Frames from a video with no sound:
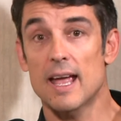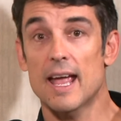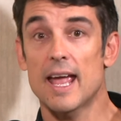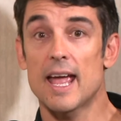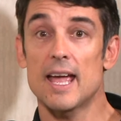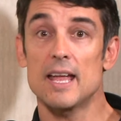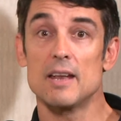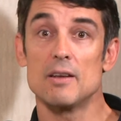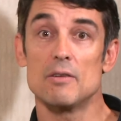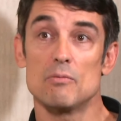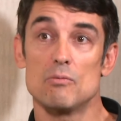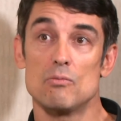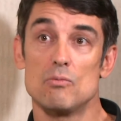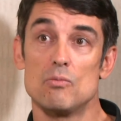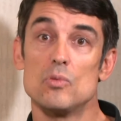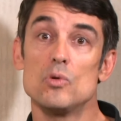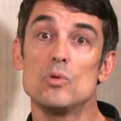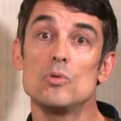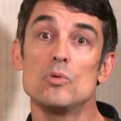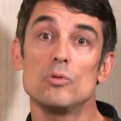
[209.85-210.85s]
And
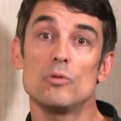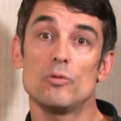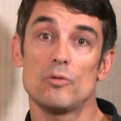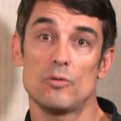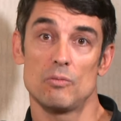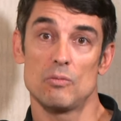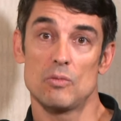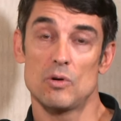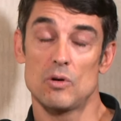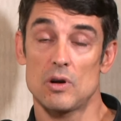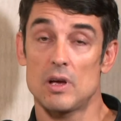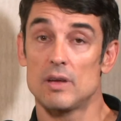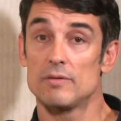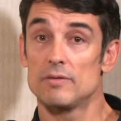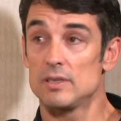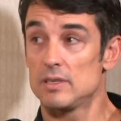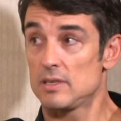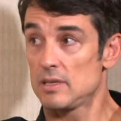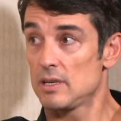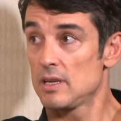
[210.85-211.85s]
move more
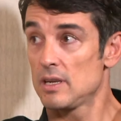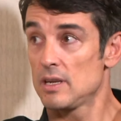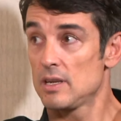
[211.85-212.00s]
often.